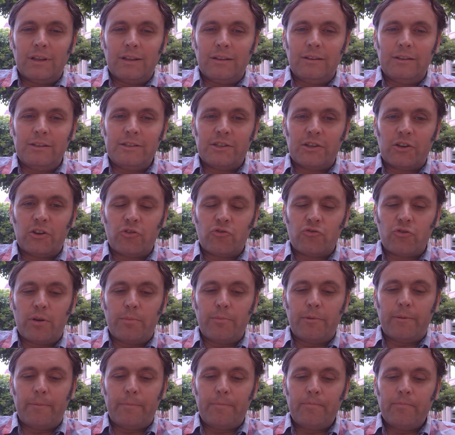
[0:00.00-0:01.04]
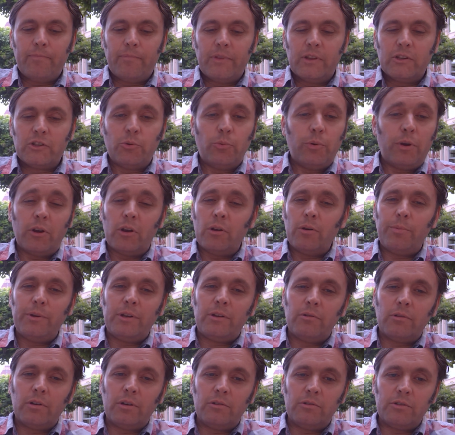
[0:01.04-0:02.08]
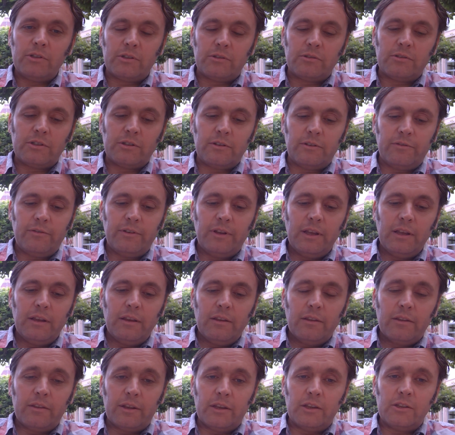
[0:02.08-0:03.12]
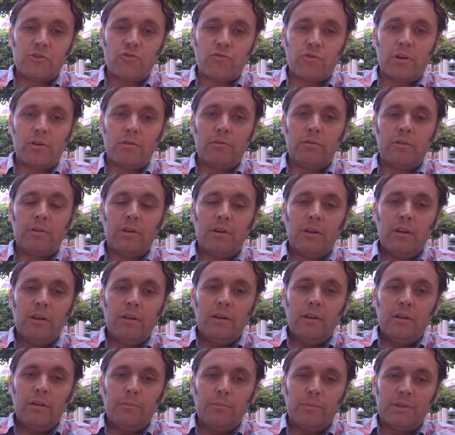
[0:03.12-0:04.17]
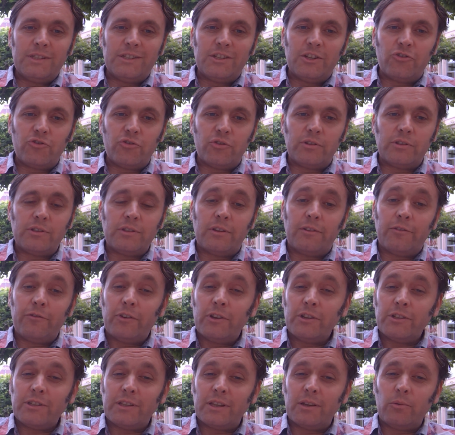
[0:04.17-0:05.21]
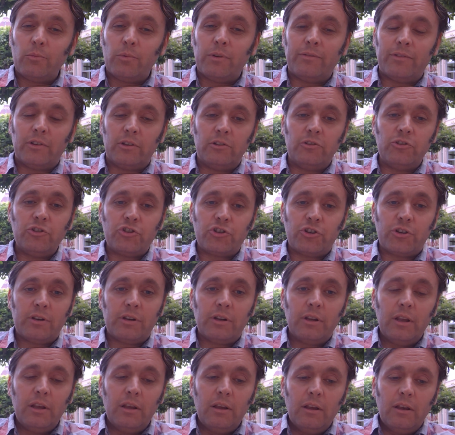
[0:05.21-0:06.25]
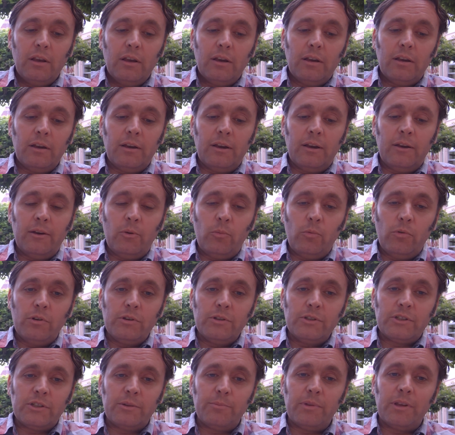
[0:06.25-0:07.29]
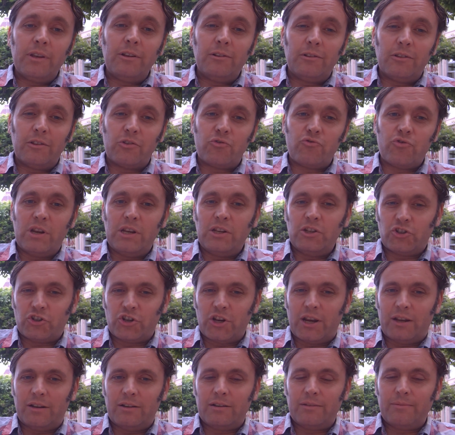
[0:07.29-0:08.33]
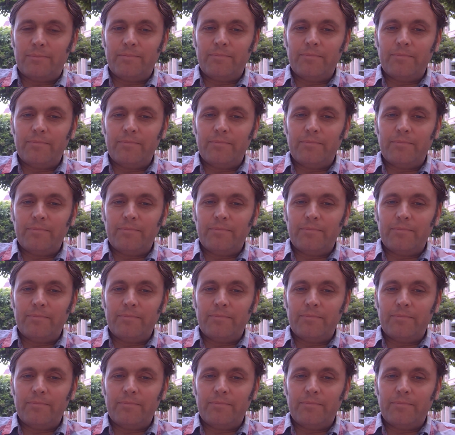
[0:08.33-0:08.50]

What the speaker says: that leasing agreement. So we're going to be doing all sorts of things around materials. The first thing we've launched was something called the Green Shed